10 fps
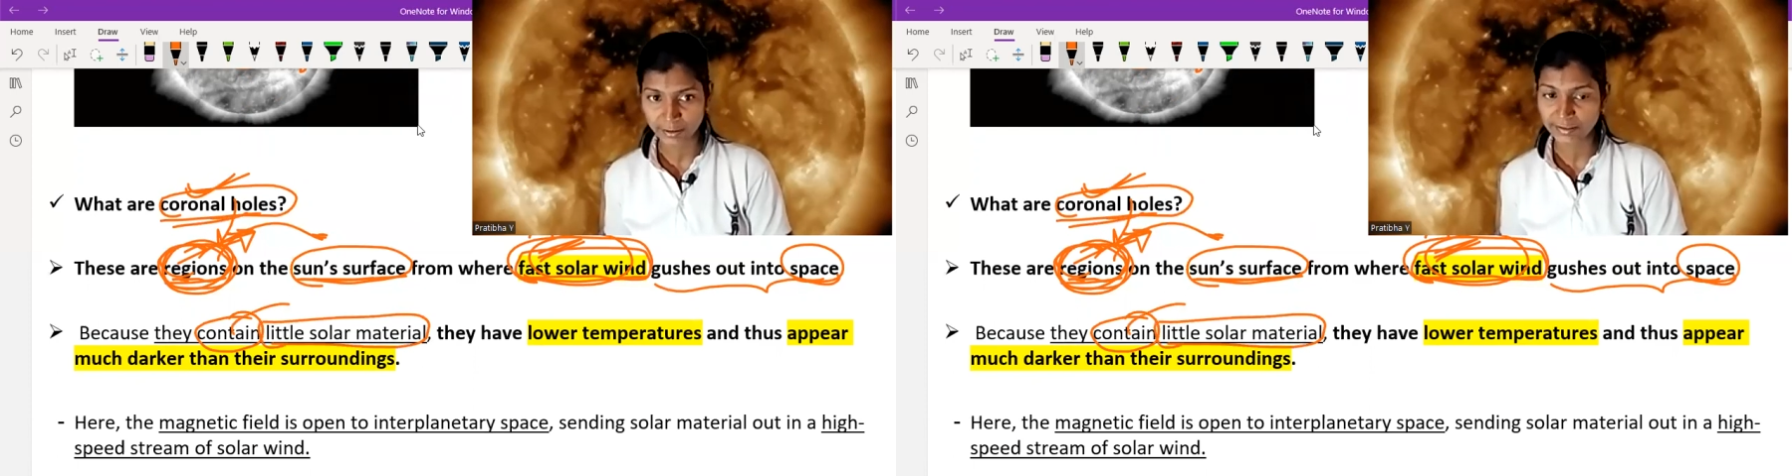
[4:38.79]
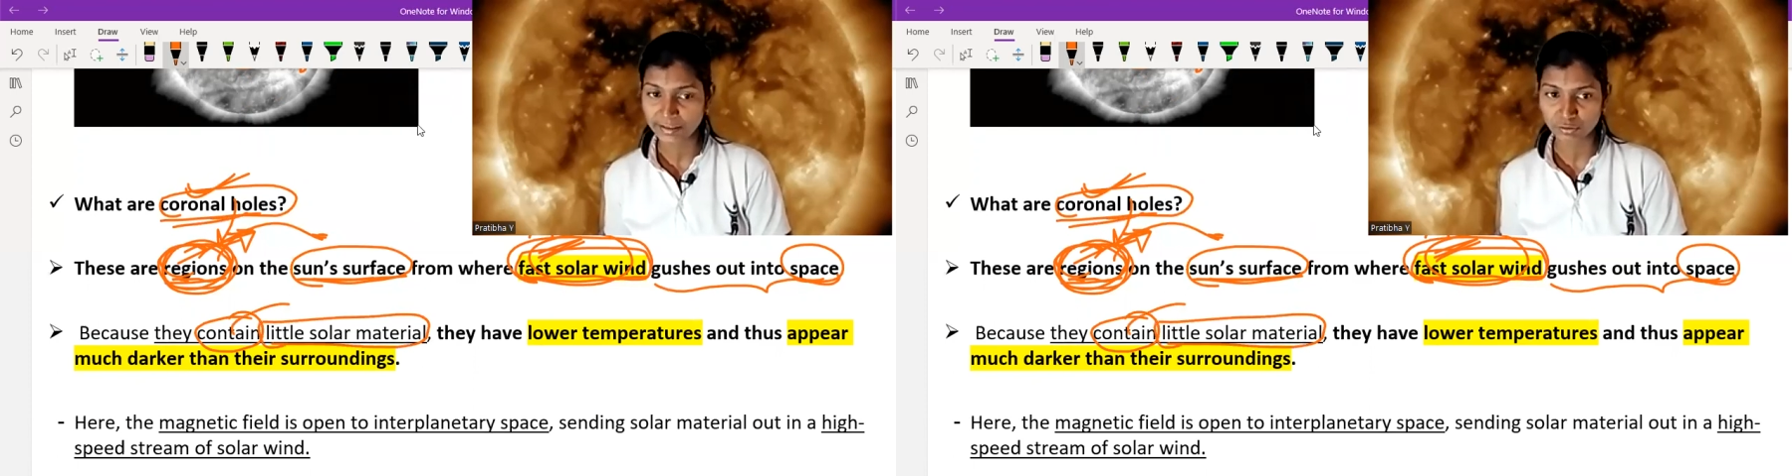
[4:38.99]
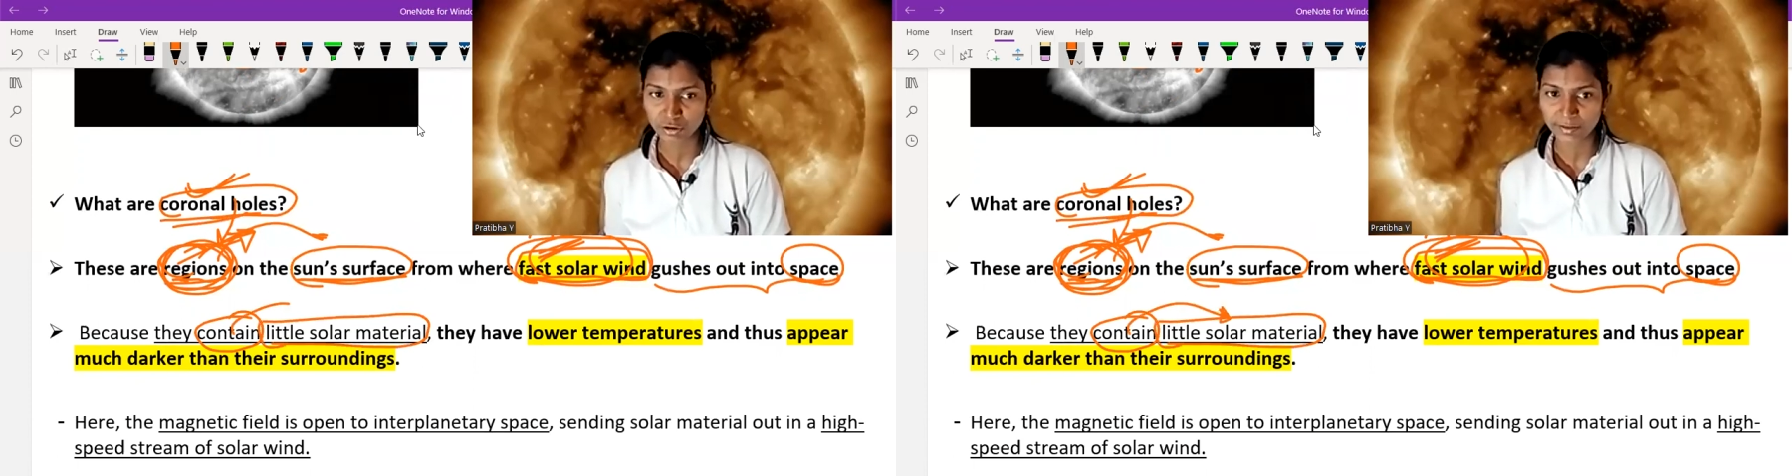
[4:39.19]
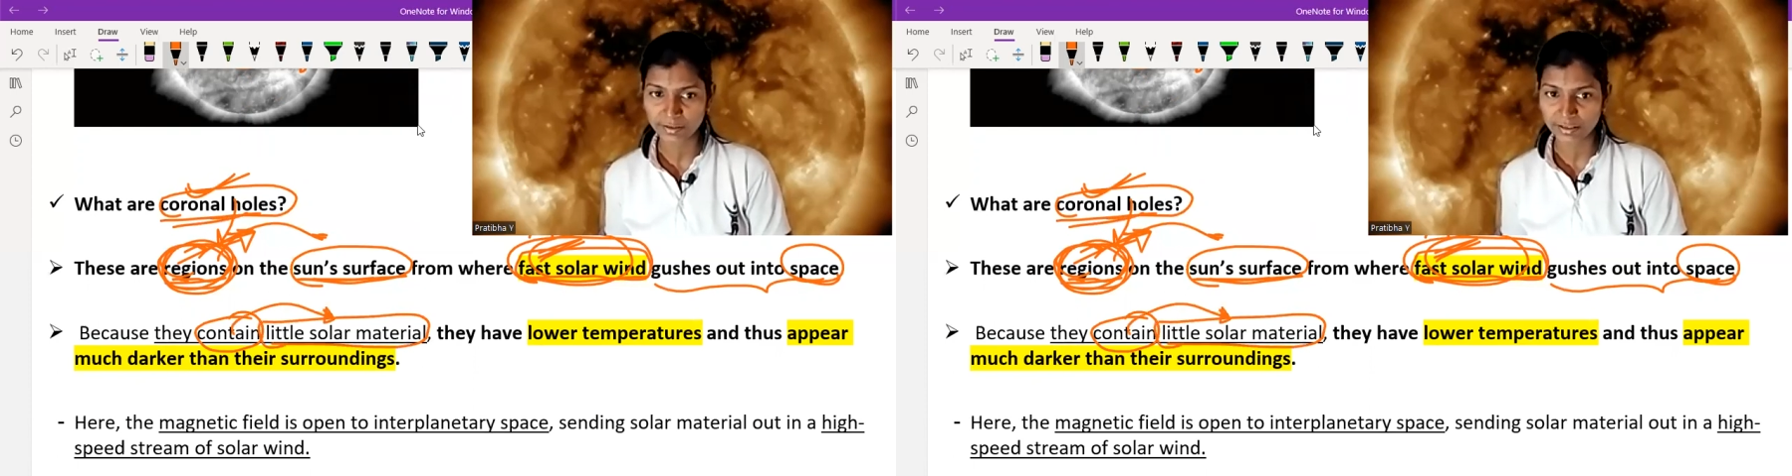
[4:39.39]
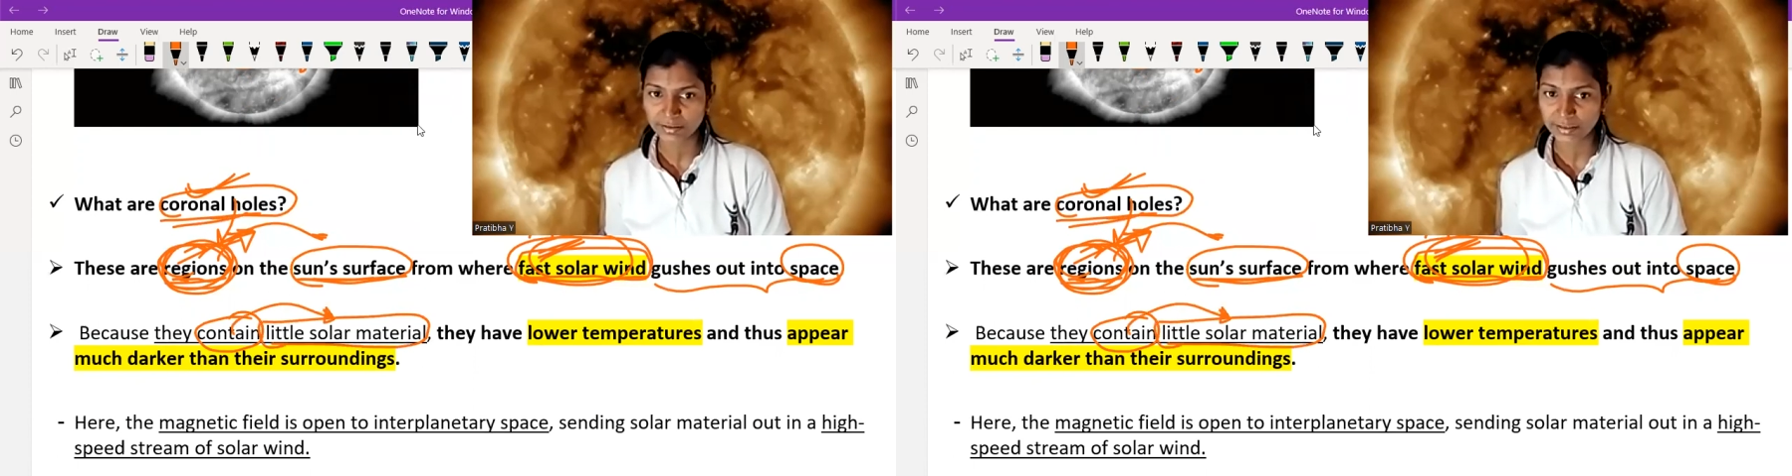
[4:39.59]

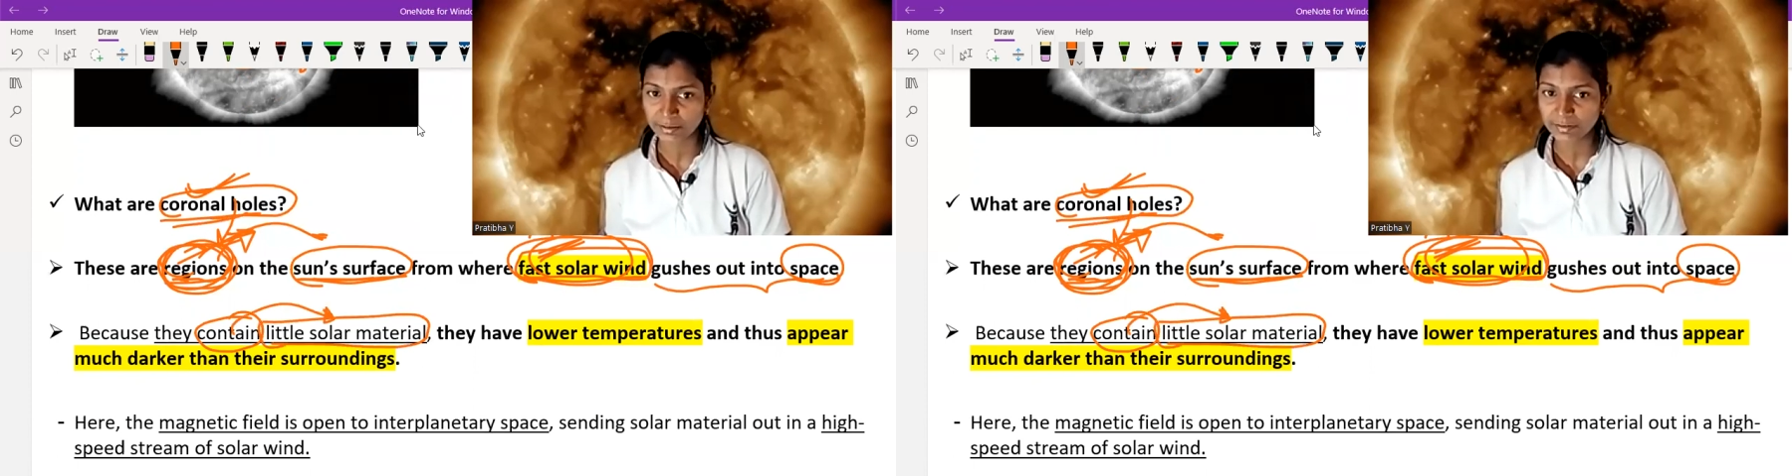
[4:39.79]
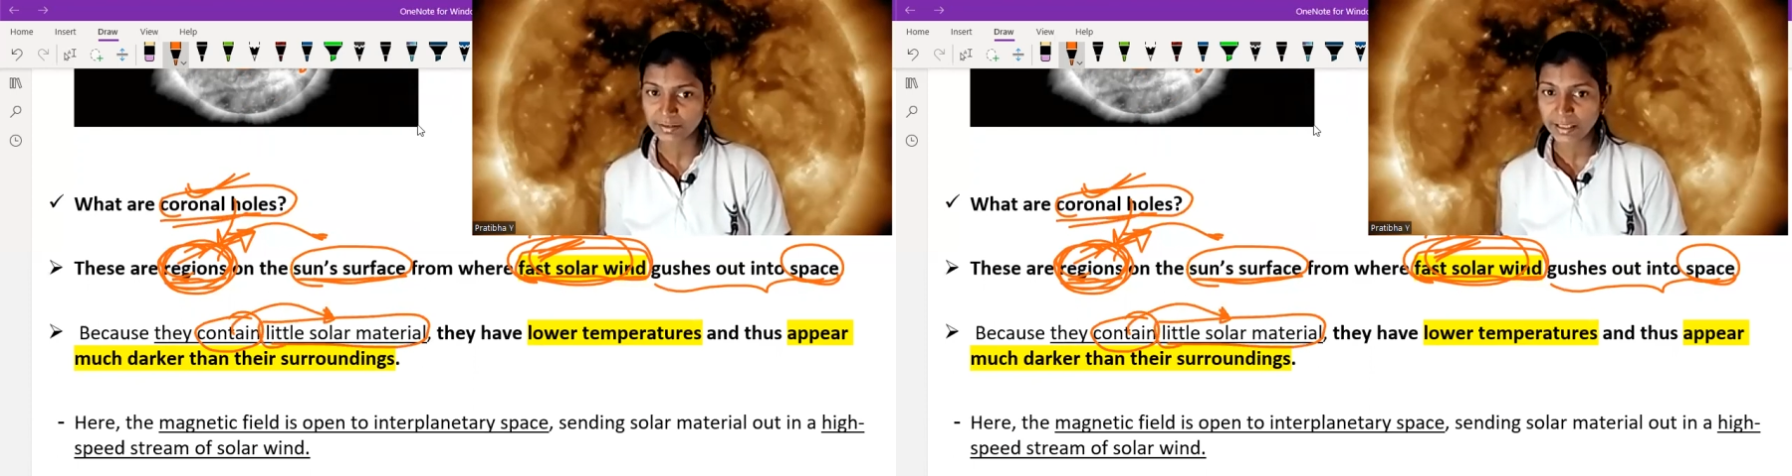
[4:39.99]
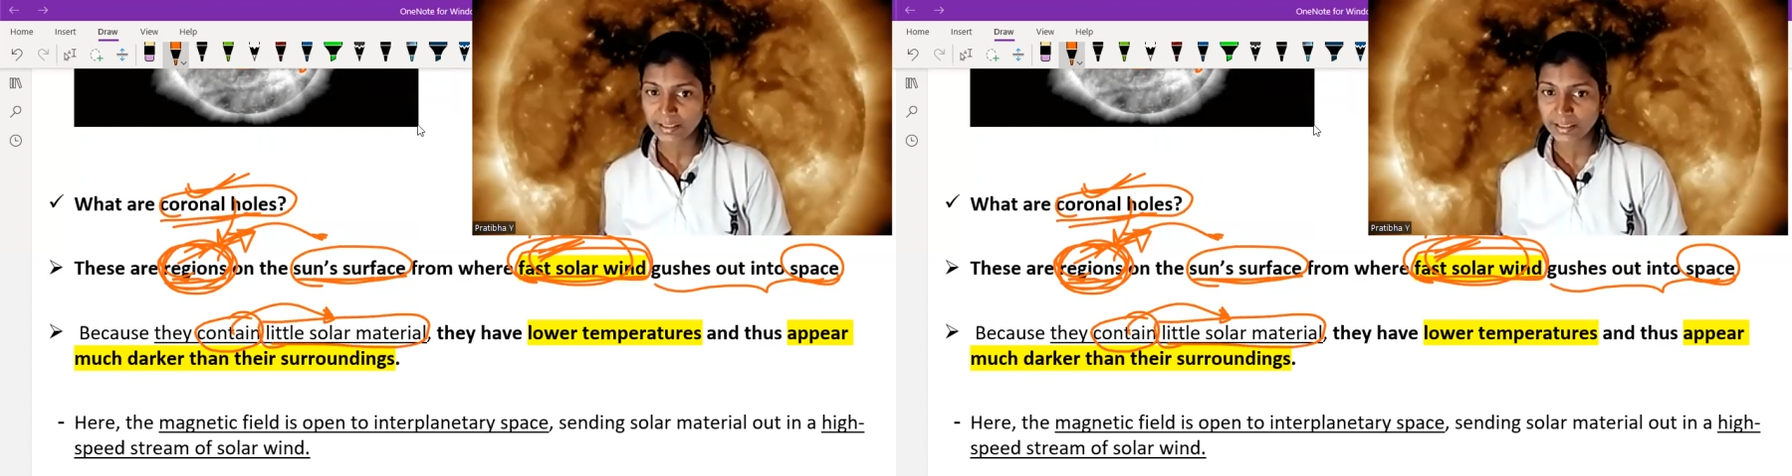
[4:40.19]
that means